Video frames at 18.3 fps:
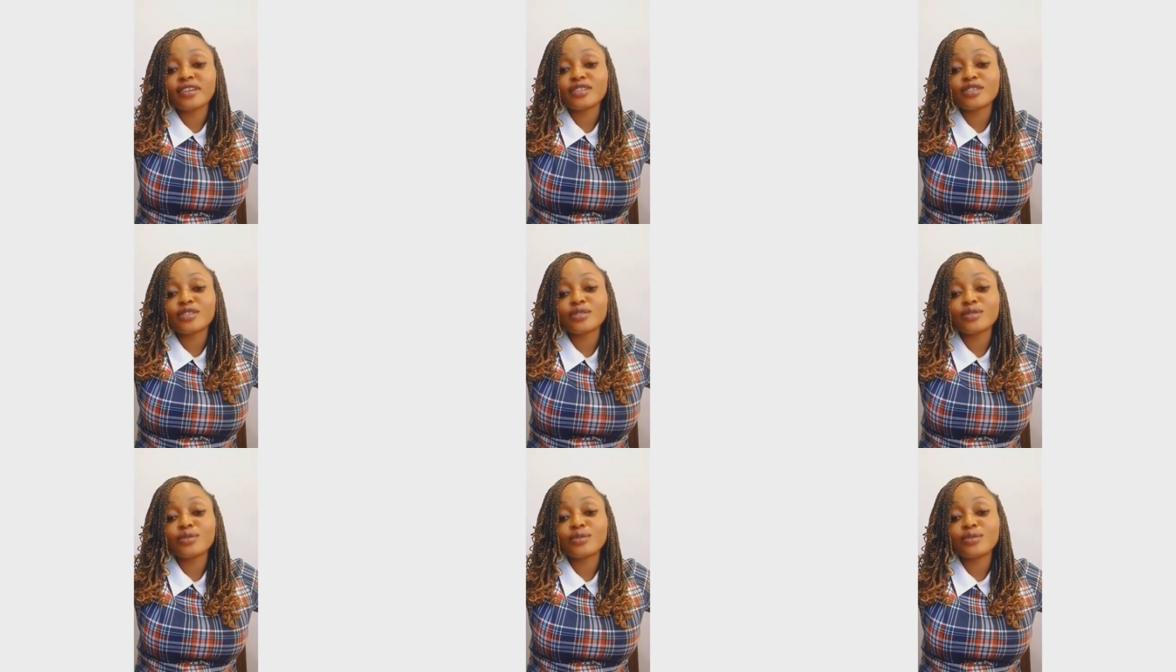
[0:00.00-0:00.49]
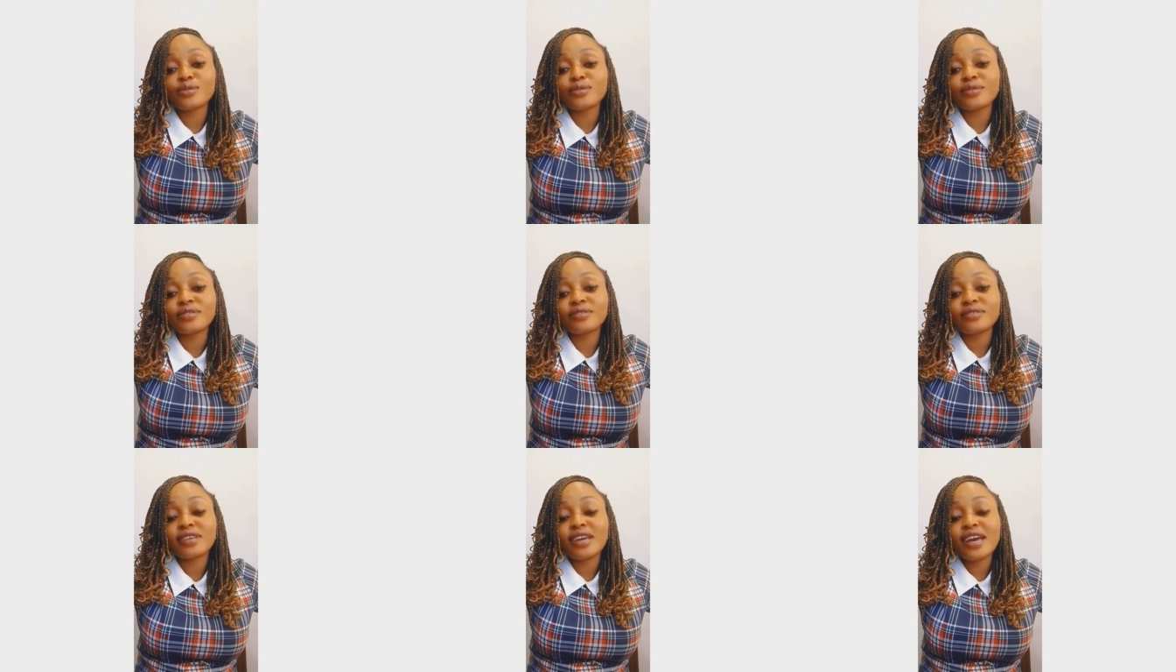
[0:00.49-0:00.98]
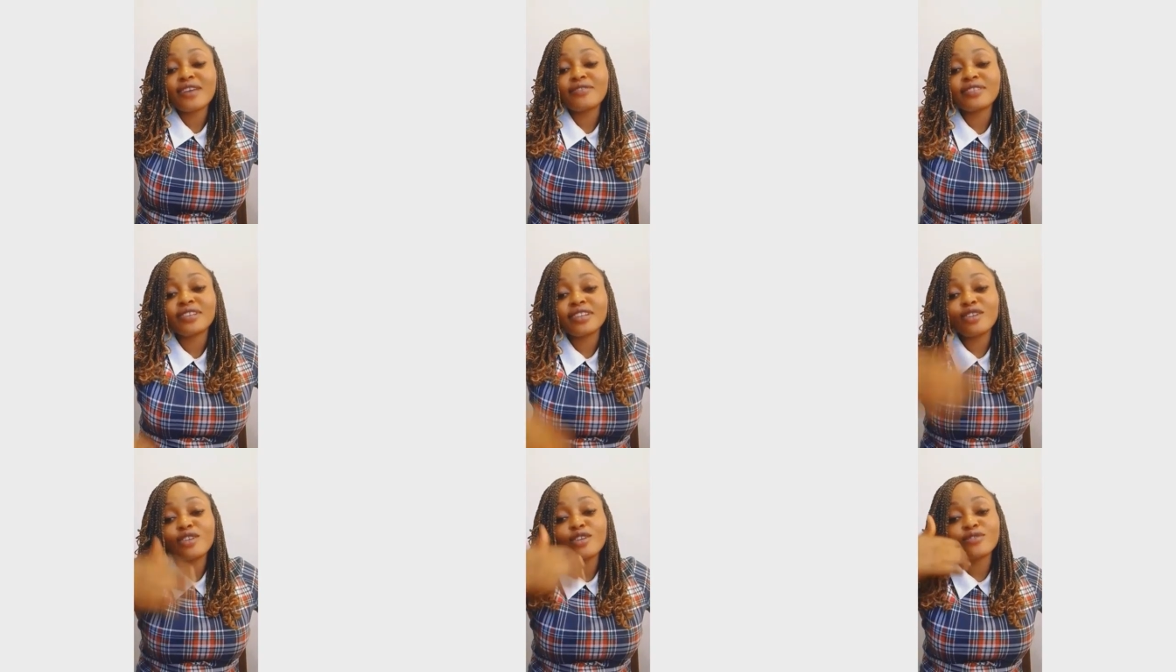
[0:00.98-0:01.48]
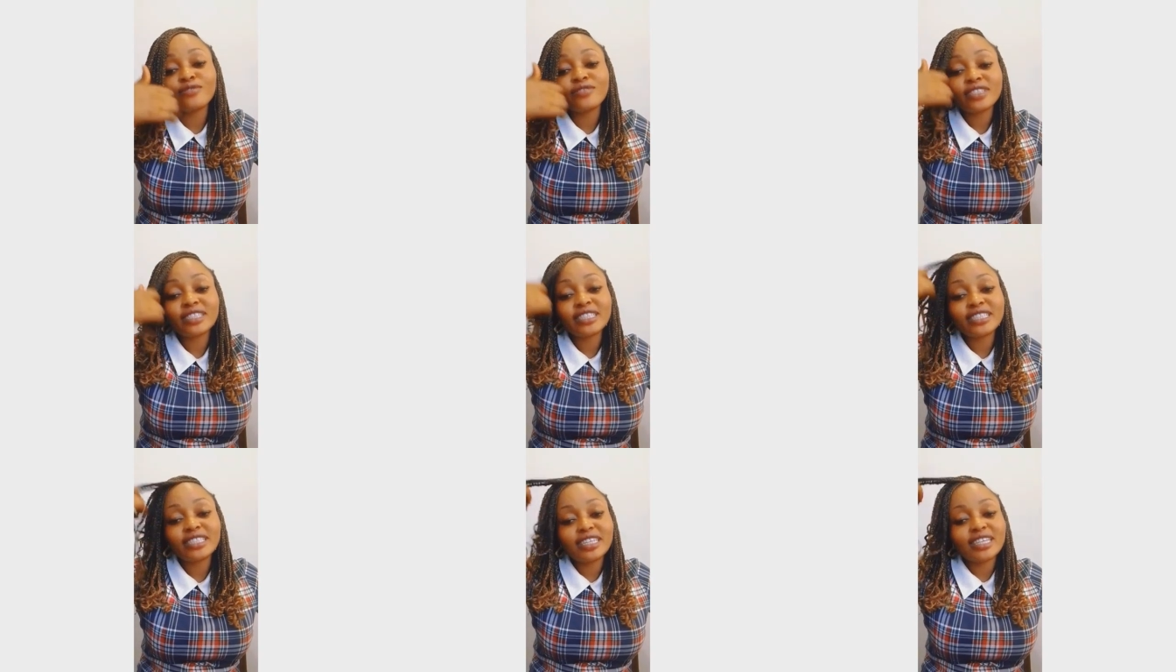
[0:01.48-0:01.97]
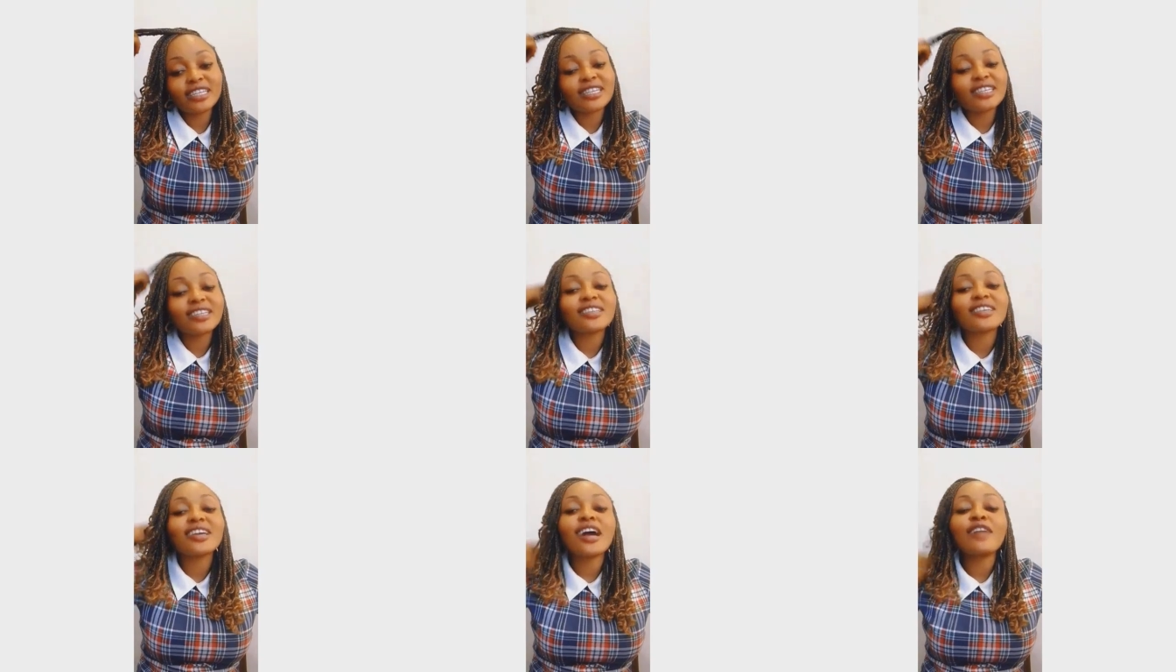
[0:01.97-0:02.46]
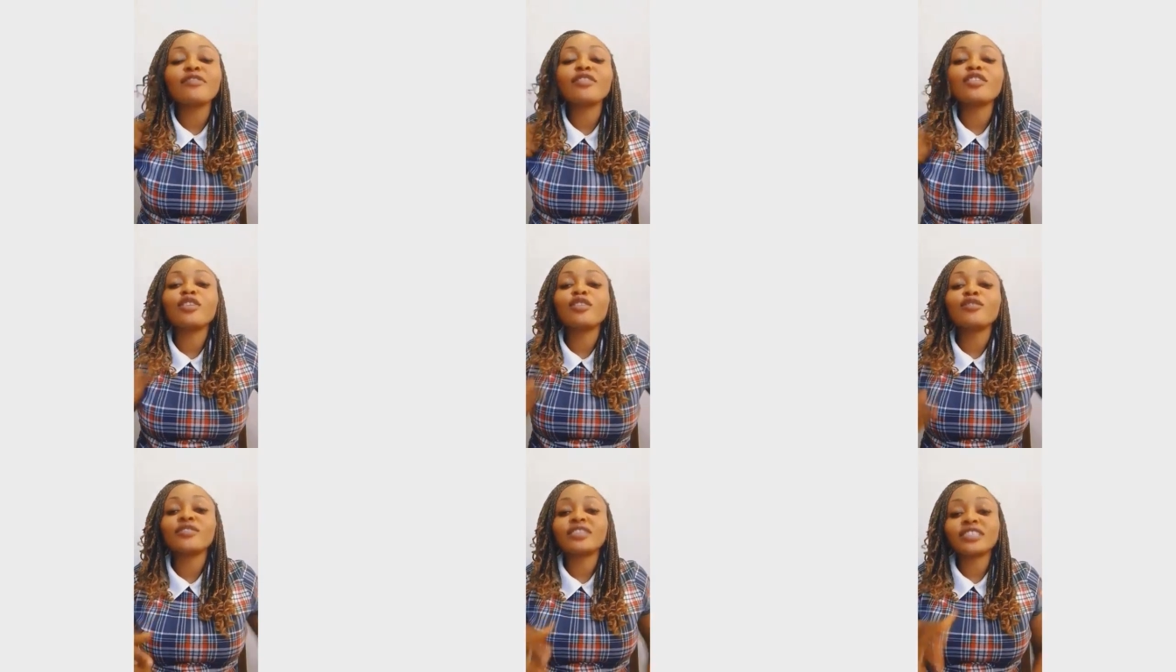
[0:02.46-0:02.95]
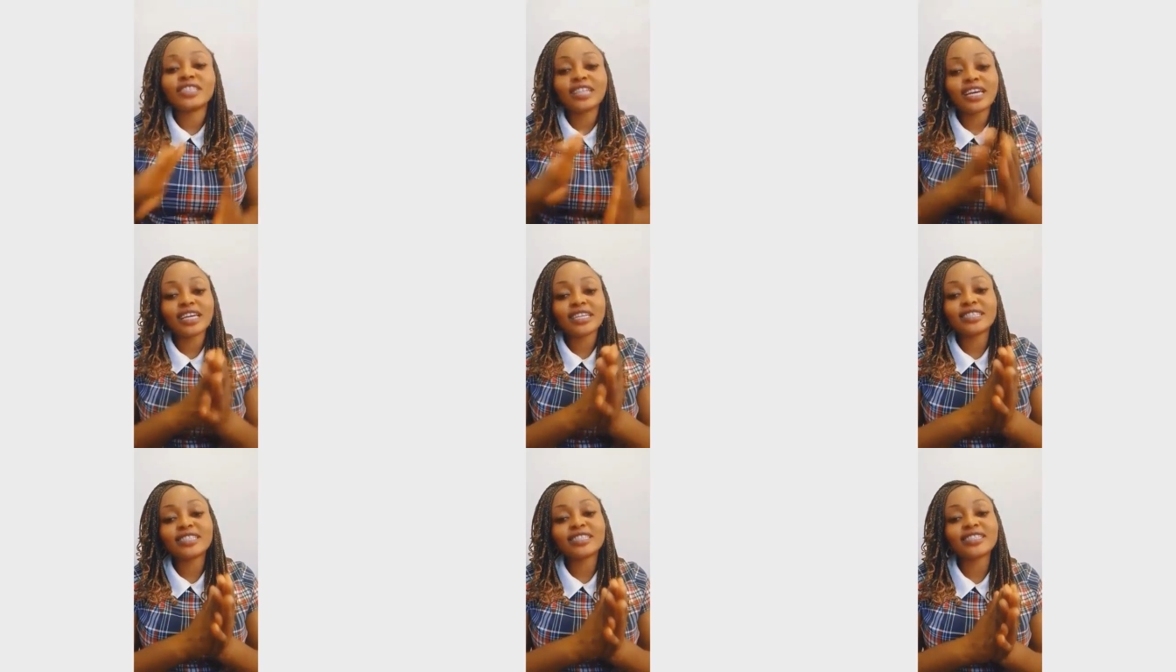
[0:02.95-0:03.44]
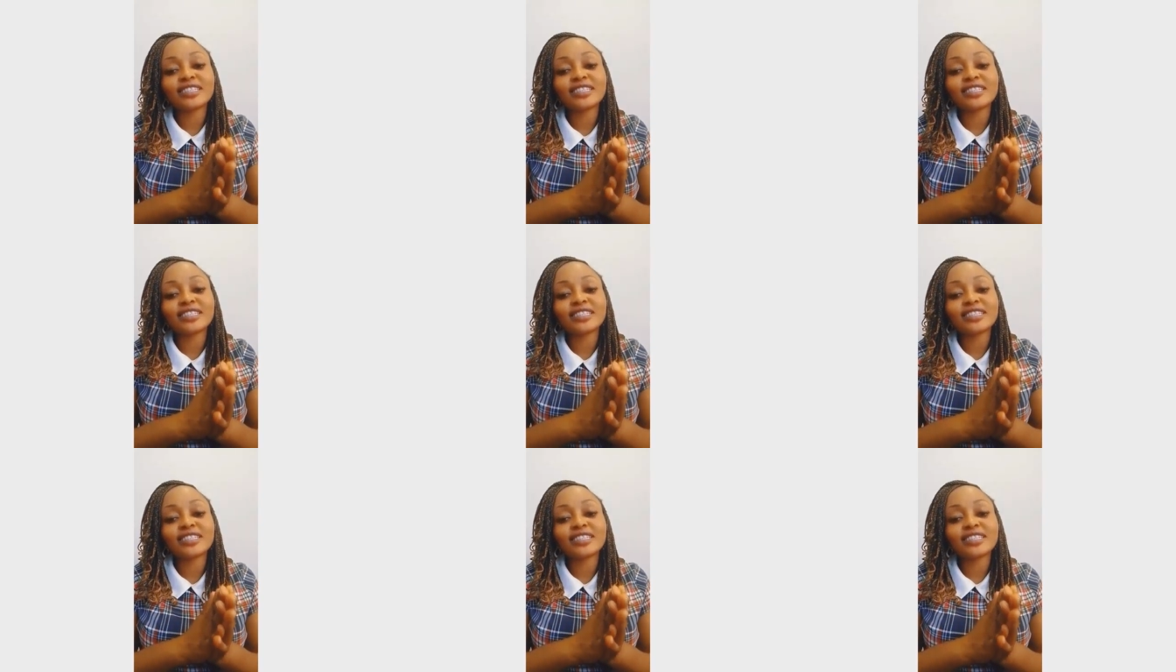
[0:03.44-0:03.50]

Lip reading: So have a lovely day, have a lovely night.